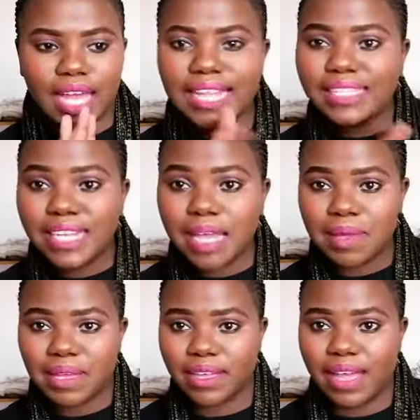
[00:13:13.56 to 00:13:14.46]
let's
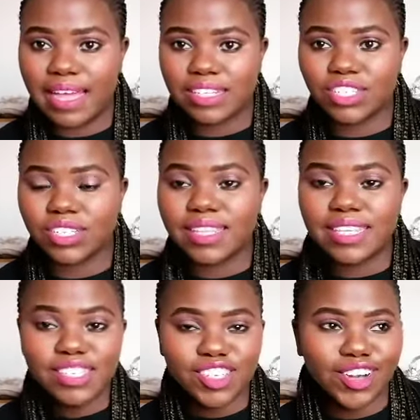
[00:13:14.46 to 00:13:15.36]
name her S.
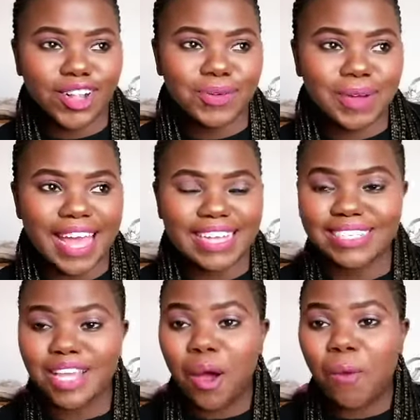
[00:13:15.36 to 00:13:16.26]
This girl or
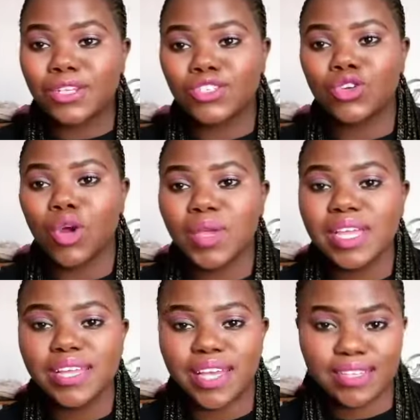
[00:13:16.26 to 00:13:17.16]
was
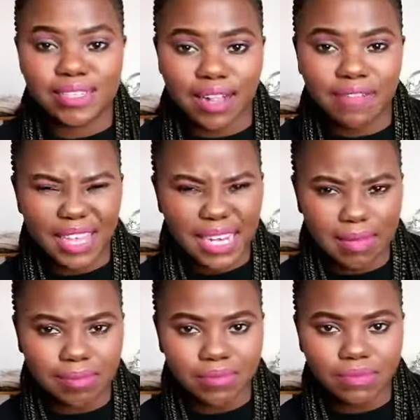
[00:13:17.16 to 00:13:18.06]
throwing herself at
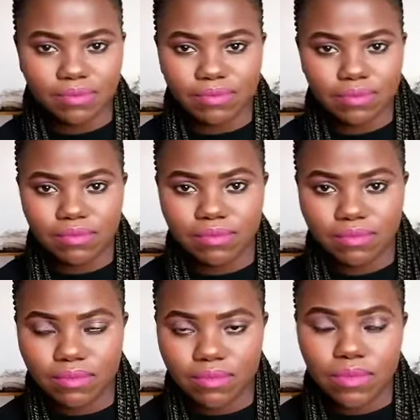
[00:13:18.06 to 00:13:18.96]
him.
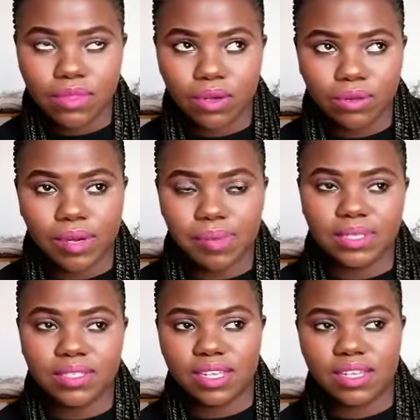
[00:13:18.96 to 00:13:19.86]
oh,
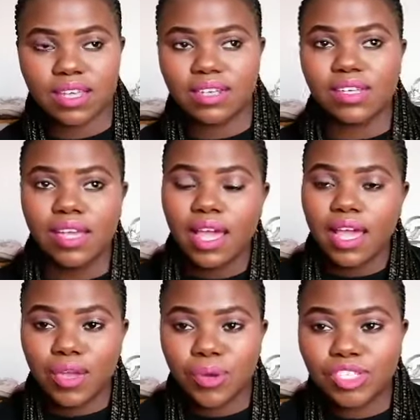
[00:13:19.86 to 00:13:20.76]
say that.
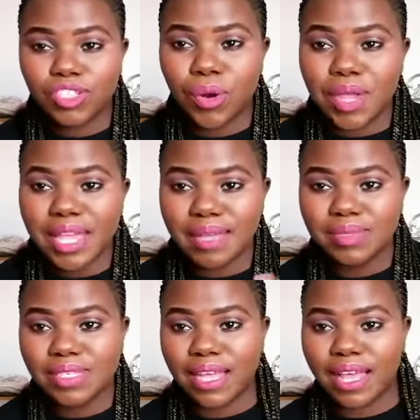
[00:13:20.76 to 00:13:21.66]
He was throwing
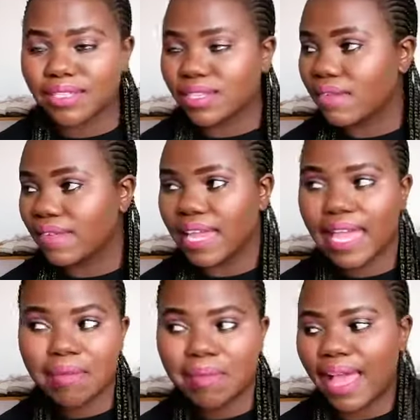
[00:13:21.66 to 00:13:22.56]
himself herself at
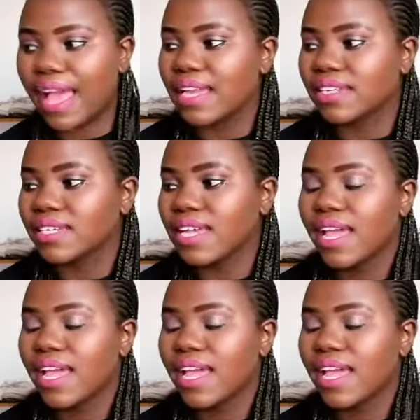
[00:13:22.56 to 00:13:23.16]
him and